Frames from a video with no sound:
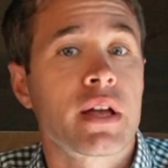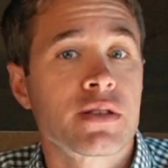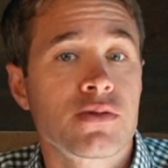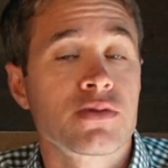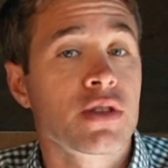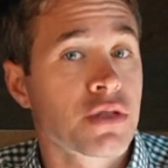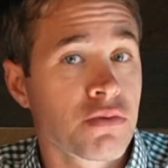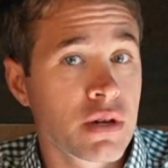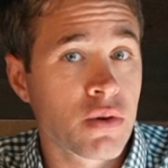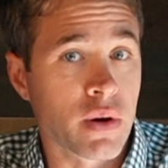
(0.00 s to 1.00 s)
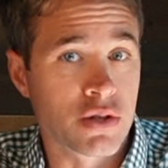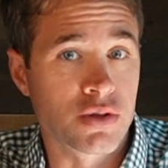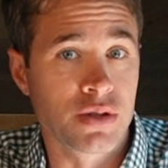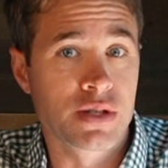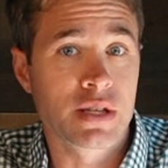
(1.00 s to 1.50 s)
answers to 3
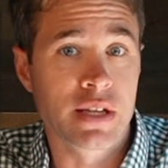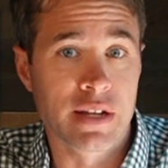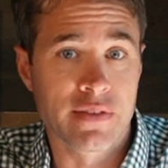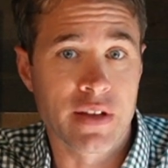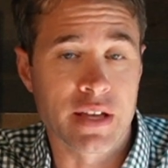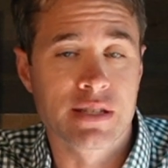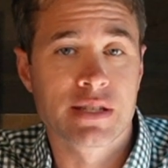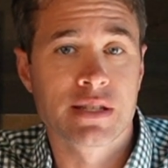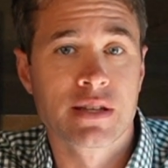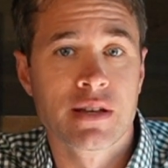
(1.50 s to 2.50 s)
questions in advance.